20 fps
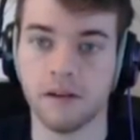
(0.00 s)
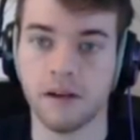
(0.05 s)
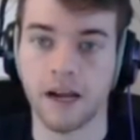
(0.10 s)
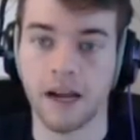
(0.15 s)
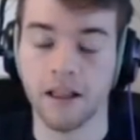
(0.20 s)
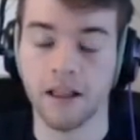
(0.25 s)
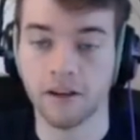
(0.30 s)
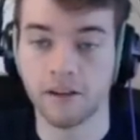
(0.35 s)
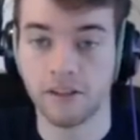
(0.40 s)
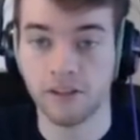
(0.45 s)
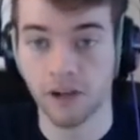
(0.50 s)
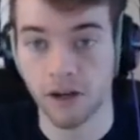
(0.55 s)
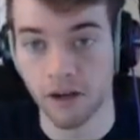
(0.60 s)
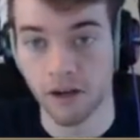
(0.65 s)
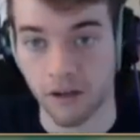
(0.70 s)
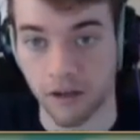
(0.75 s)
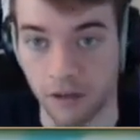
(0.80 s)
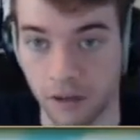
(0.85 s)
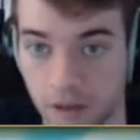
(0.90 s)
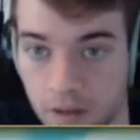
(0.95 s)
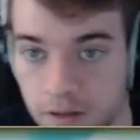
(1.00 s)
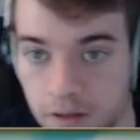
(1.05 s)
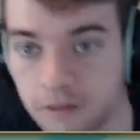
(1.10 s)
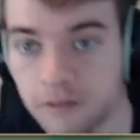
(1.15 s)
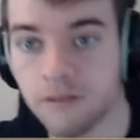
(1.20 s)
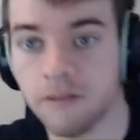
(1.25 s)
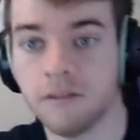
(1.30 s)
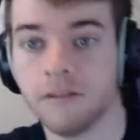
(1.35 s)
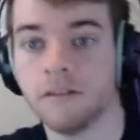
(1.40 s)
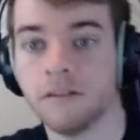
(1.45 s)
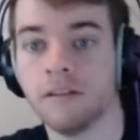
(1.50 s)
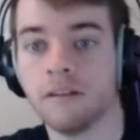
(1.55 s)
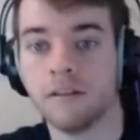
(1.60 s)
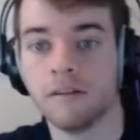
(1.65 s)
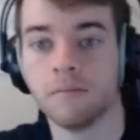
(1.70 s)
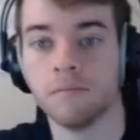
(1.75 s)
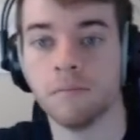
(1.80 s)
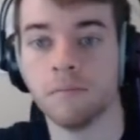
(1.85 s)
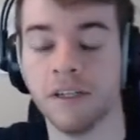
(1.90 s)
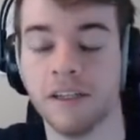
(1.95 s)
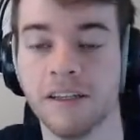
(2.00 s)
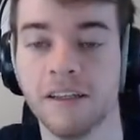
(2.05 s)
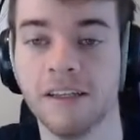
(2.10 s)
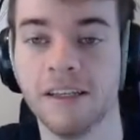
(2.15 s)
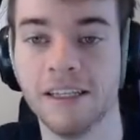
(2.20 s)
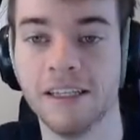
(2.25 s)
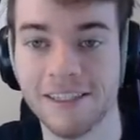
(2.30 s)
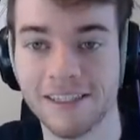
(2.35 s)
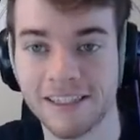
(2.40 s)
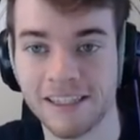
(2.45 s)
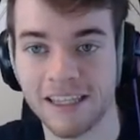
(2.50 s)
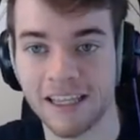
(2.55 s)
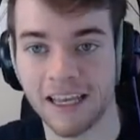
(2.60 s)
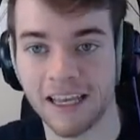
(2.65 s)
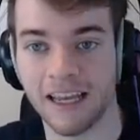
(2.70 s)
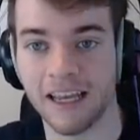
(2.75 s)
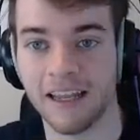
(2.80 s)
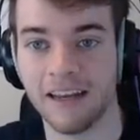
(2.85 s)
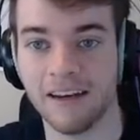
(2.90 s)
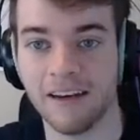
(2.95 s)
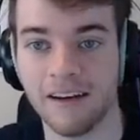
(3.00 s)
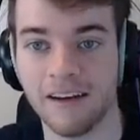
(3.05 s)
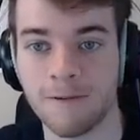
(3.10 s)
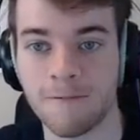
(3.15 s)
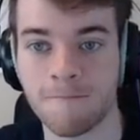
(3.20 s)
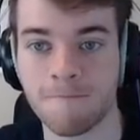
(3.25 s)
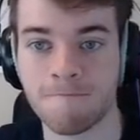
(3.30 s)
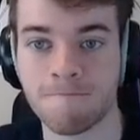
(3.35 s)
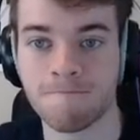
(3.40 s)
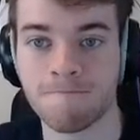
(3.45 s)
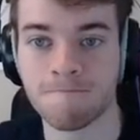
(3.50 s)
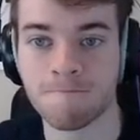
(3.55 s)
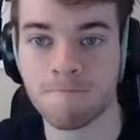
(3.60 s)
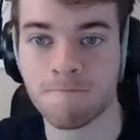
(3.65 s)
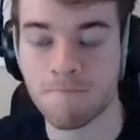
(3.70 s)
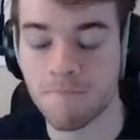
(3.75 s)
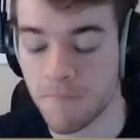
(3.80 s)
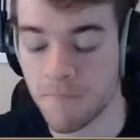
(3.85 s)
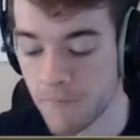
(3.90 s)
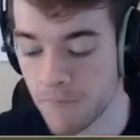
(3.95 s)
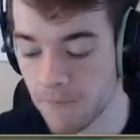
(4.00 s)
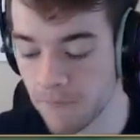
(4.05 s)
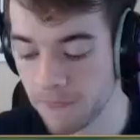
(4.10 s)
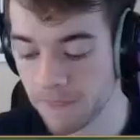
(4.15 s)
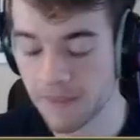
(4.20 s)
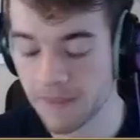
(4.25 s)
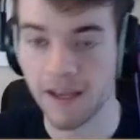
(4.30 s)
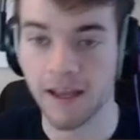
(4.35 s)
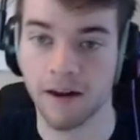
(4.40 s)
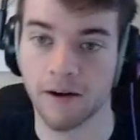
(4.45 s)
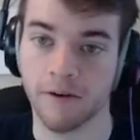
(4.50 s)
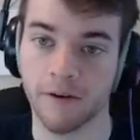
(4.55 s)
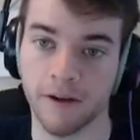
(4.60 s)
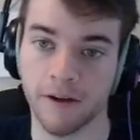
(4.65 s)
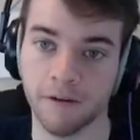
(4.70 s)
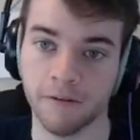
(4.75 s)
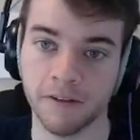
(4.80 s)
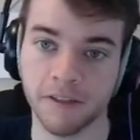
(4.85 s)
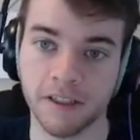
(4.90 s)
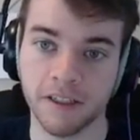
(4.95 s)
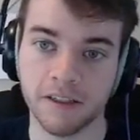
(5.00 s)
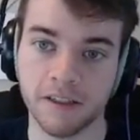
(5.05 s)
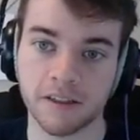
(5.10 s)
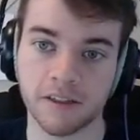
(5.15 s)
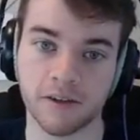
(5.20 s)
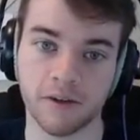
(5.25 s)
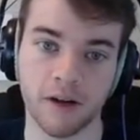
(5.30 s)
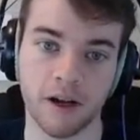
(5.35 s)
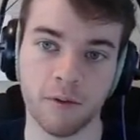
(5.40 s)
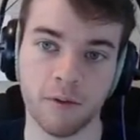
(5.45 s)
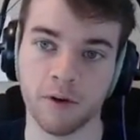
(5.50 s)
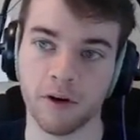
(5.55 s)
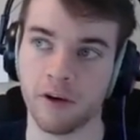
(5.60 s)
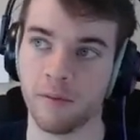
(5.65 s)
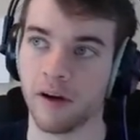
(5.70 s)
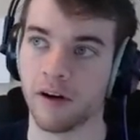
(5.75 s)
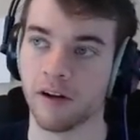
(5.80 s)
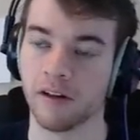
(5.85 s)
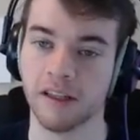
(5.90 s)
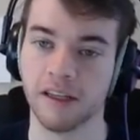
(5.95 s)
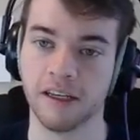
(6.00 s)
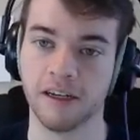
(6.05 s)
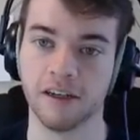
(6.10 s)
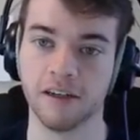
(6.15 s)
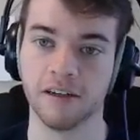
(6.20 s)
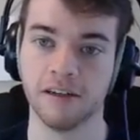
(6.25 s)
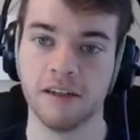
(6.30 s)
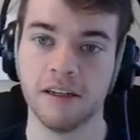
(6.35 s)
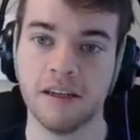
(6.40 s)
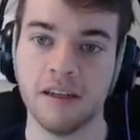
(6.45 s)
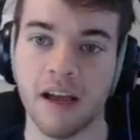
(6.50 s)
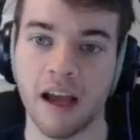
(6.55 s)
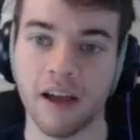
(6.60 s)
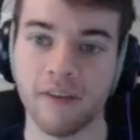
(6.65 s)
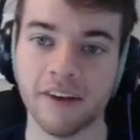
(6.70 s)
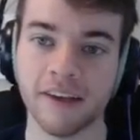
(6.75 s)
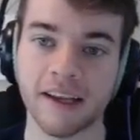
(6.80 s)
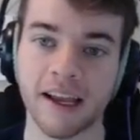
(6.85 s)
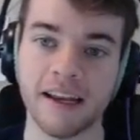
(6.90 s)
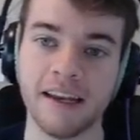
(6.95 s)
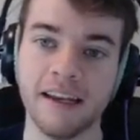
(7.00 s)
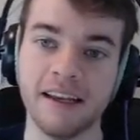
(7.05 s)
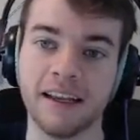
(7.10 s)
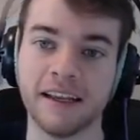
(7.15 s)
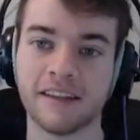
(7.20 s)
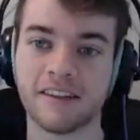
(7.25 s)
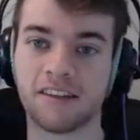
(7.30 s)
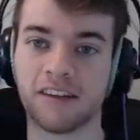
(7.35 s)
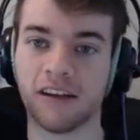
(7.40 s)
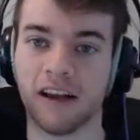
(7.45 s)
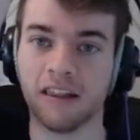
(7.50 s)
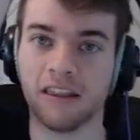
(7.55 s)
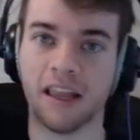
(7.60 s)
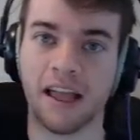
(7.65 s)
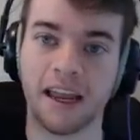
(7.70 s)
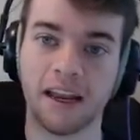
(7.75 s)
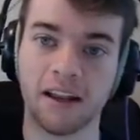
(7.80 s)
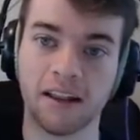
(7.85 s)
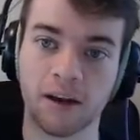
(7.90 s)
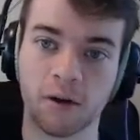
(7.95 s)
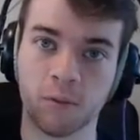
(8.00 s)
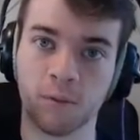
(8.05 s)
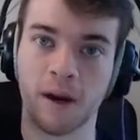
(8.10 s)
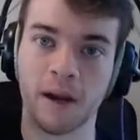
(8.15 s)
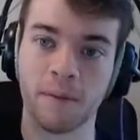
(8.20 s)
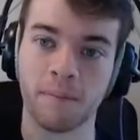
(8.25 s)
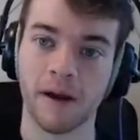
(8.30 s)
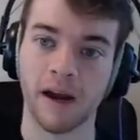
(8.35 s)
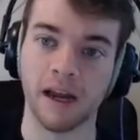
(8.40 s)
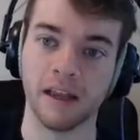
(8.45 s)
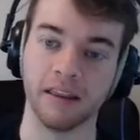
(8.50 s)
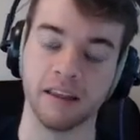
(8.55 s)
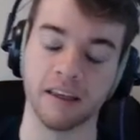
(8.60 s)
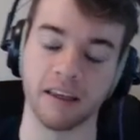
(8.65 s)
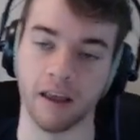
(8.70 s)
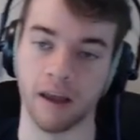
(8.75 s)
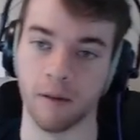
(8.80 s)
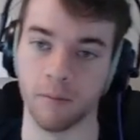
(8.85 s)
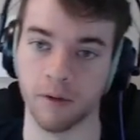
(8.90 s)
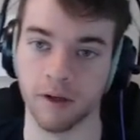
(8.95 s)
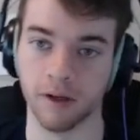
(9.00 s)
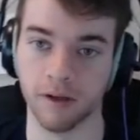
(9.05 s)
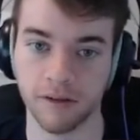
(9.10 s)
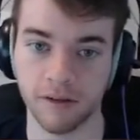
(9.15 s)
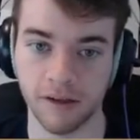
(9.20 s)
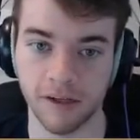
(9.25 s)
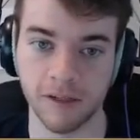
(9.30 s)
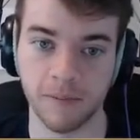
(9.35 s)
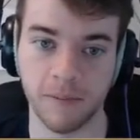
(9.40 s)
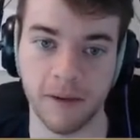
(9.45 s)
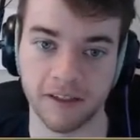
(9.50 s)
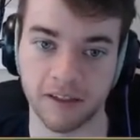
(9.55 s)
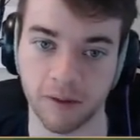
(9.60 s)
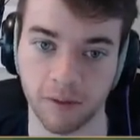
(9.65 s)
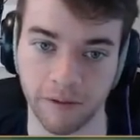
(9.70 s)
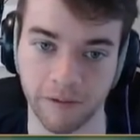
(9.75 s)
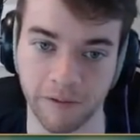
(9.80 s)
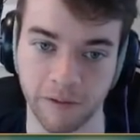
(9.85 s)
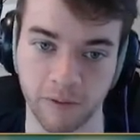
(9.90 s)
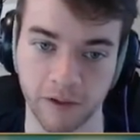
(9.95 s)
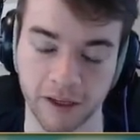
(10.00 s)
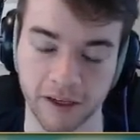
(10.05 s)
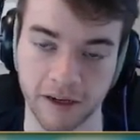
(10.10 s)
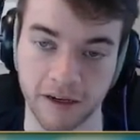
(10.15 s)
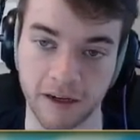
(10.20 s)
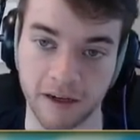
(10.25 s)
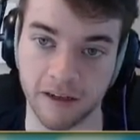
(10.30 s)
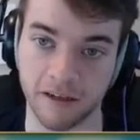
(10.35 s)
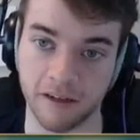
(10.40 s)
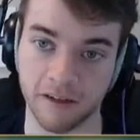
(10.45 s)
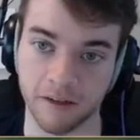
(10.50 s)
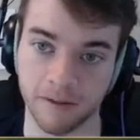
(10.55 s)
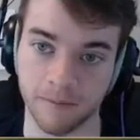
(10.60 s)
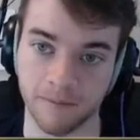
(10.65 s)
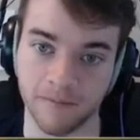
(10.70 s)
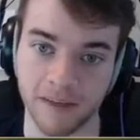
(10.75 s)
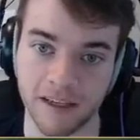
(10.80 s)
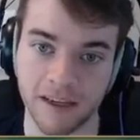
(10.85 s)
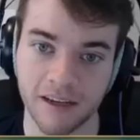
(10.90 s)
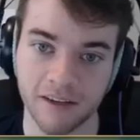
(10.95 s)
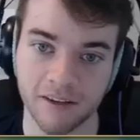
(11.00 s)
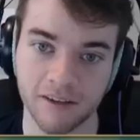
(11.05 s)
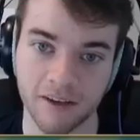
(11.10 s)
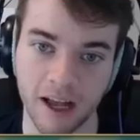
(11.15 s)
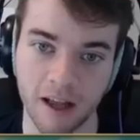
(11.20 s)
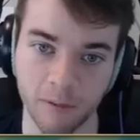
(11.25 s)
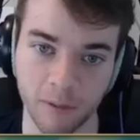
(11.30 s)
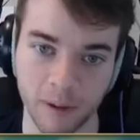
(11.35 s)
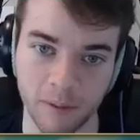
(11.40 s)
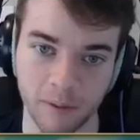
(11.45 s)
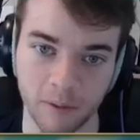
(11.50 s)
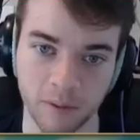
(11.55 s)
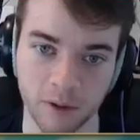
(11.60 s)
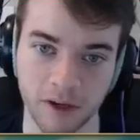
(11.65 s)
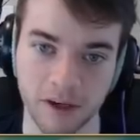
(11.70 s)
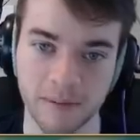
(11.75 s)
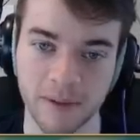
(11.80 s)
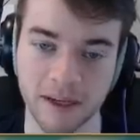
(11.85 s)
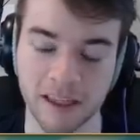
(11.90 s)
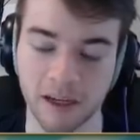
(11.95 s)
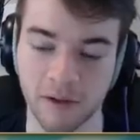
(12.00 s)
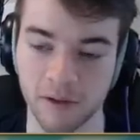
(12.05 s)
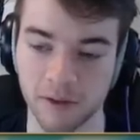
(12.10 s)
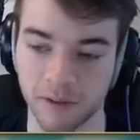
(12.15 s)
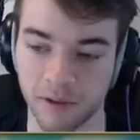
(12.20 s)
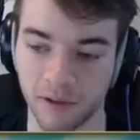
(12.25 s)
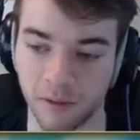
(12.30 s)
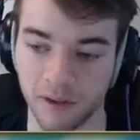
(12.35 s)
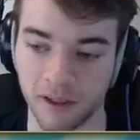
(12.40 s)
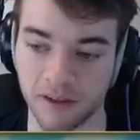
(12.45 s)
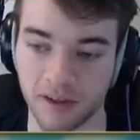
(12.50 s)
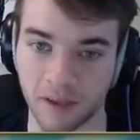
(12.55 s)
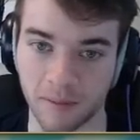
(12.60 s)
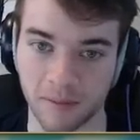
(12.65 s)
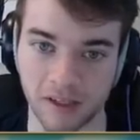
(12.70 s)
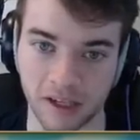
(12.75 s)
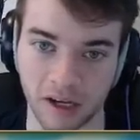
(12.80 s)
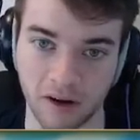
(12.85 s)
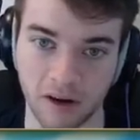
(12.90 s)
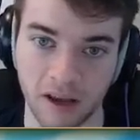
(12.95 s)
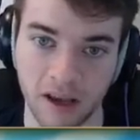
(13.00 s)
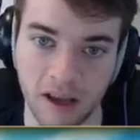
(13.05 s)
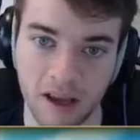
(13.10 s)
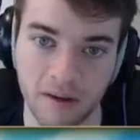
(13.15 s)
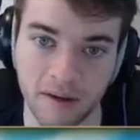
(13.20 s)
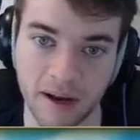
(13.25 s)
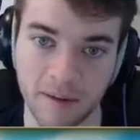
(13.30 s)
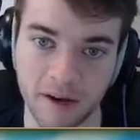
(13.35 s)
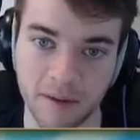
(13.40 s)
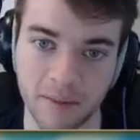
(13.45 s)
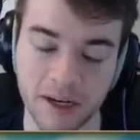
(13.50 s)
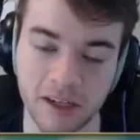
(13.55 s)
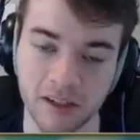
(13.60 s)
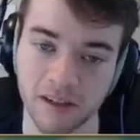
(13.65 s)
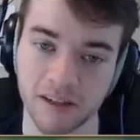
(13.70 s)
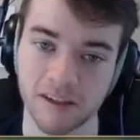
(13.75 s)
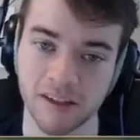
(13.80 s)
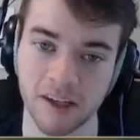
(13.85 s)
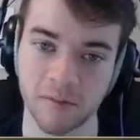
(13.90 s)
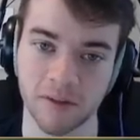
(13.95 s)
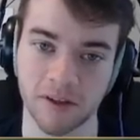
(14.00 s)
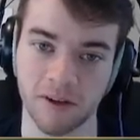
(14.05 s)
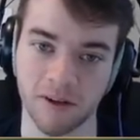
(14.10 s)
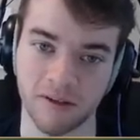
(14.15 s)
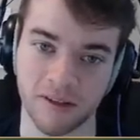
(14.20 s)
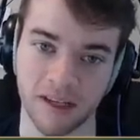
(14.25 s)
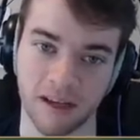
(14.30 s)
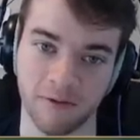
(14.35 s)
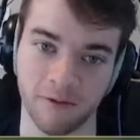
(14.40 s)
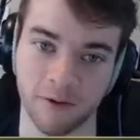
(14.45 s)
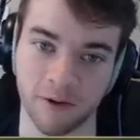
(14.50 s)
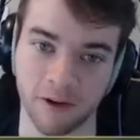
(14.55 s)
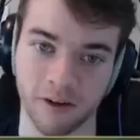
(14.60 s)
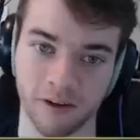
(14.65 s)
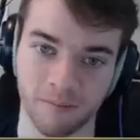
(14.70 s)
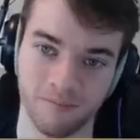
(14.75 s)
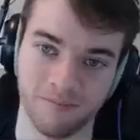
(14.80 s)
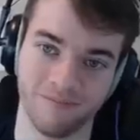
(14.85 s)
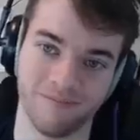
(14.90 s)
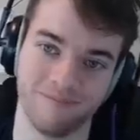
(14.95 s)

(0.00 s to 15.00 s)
I look darker, but is that? I don't know. I'll worry about it later. I feel like I need to get a light like right behind the camera is basically what I feel like I need to do. So I'll probably worry about that once we're done with this episode. But I want to make sure this episode goes on for